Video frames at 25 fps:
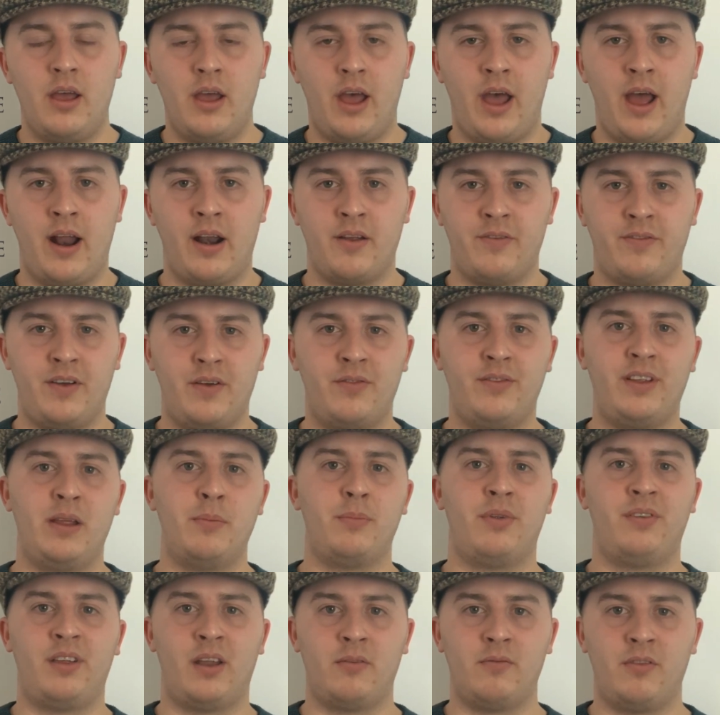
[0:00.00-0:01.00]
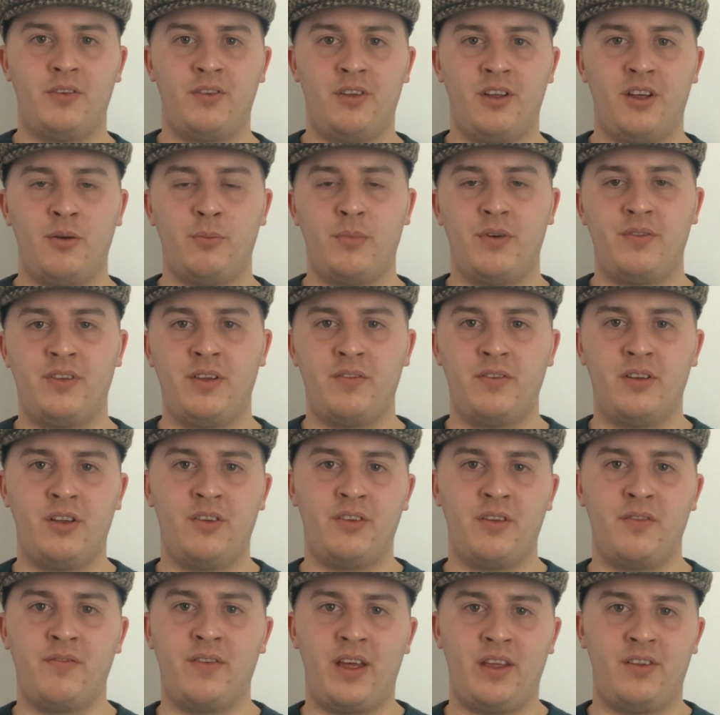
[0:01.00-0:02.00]
And a 15% return with
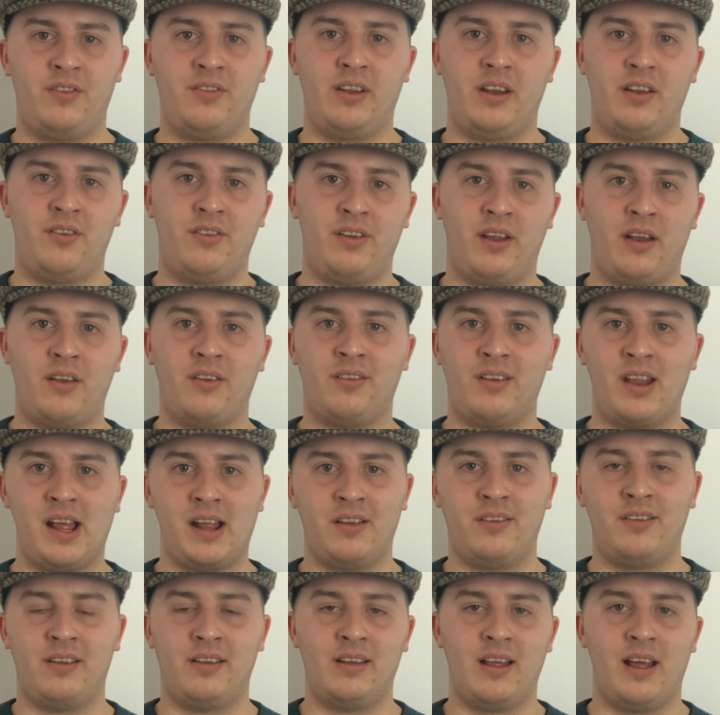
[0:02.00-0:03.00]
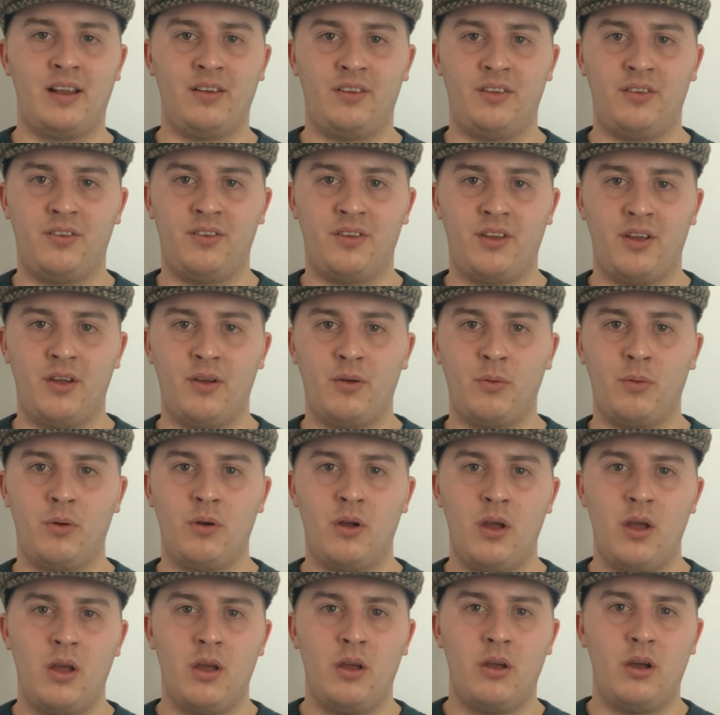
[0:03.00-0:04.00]
dividends invested since 1992
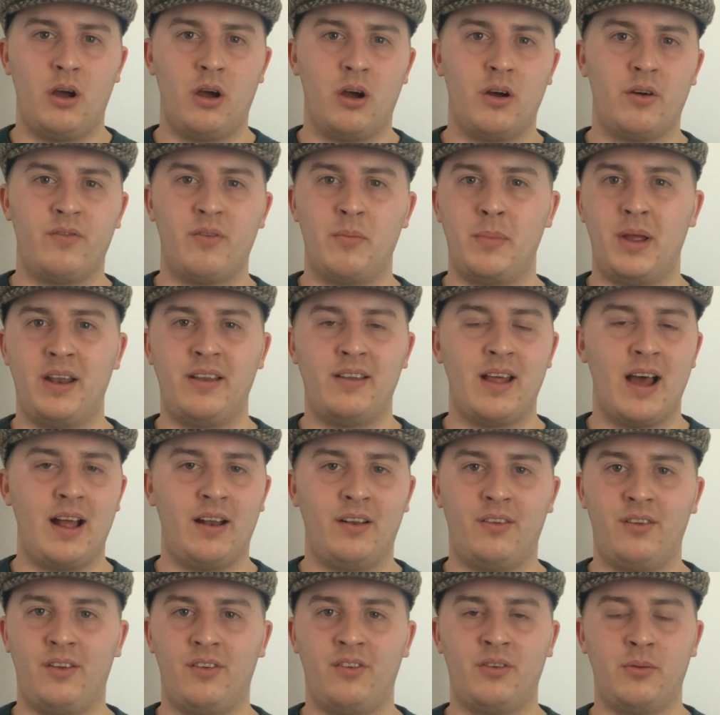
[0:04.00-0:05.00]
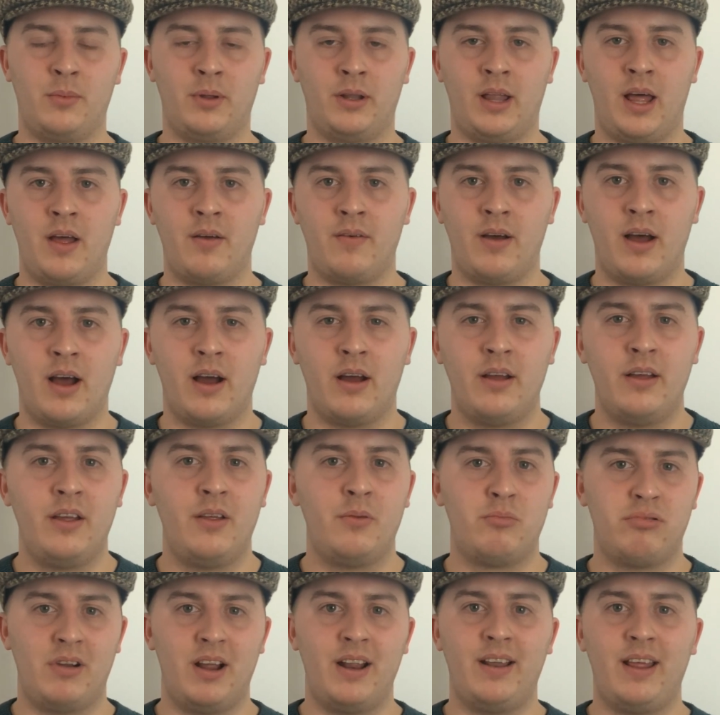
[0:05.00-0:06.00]
or the mid-90s, something like that.
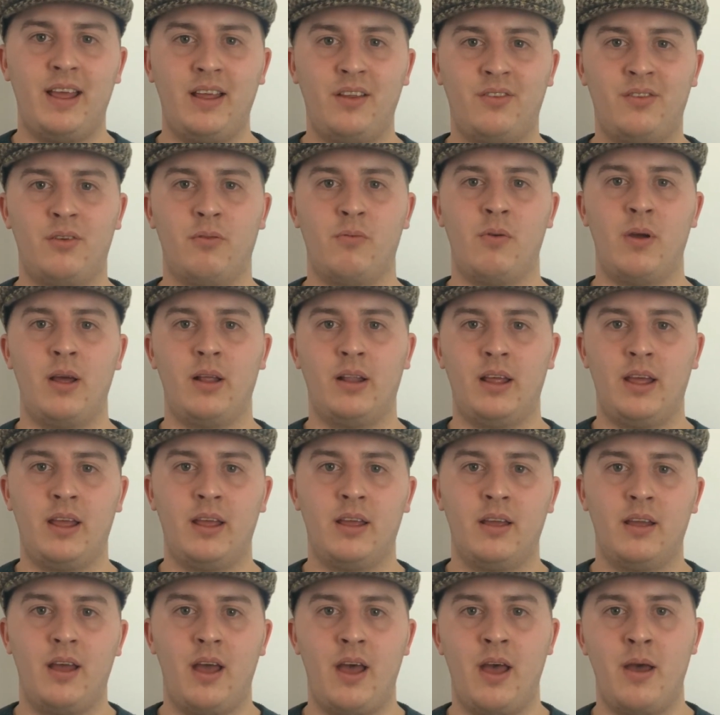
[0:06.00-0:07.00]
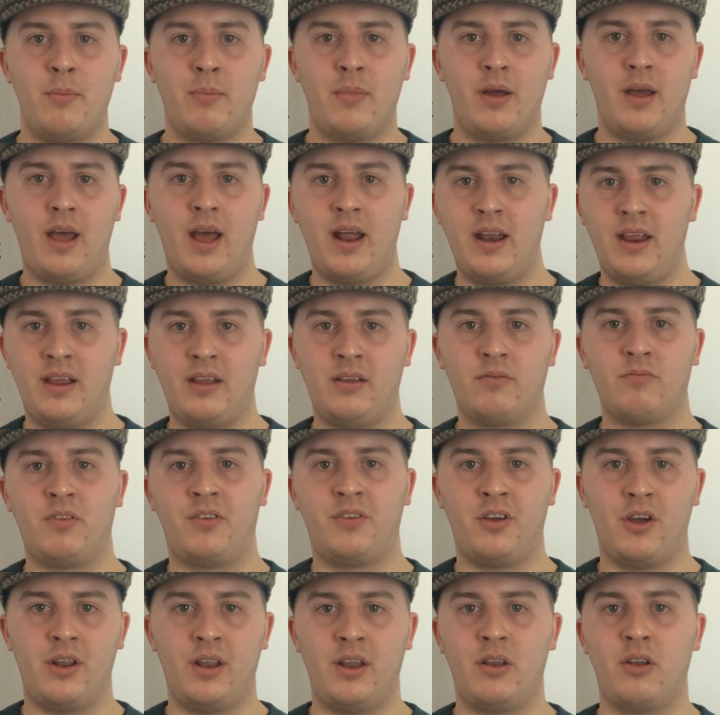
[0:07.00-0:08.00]
Pretty decent, really. Any
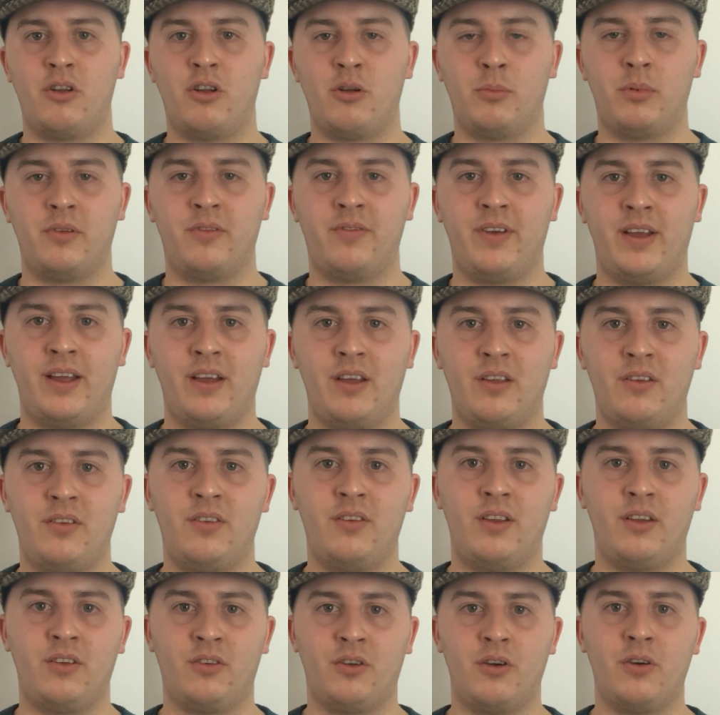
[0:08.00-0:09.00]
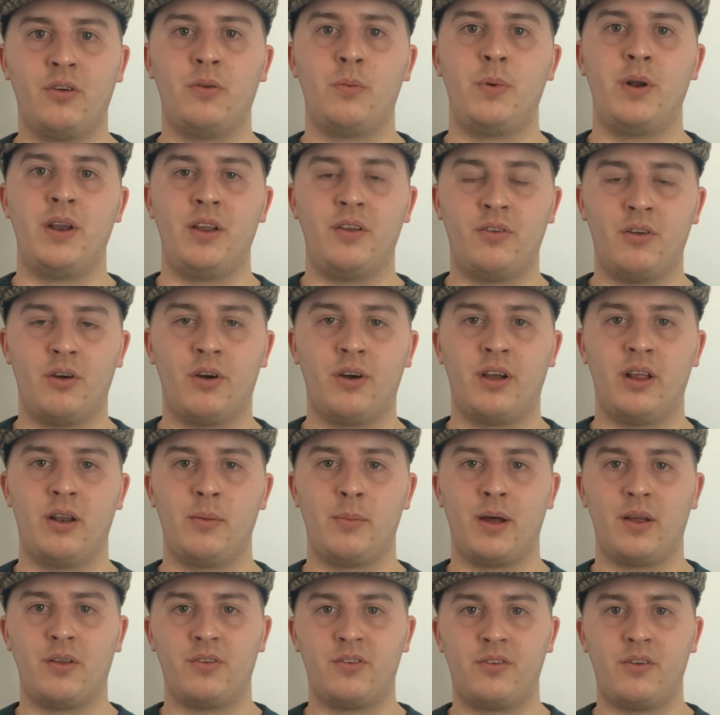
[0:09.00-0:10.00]
return in the double figures is good when you're talking
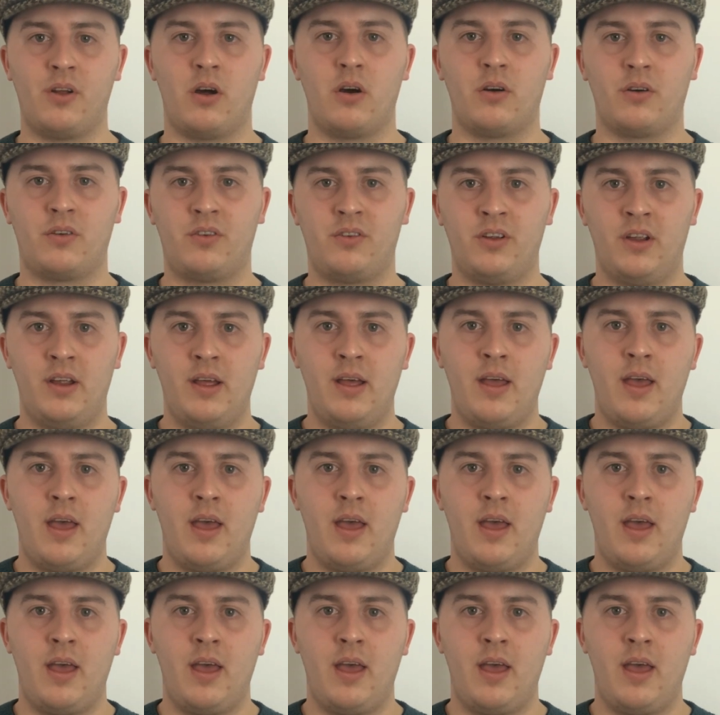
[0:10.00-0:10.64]
about stocks.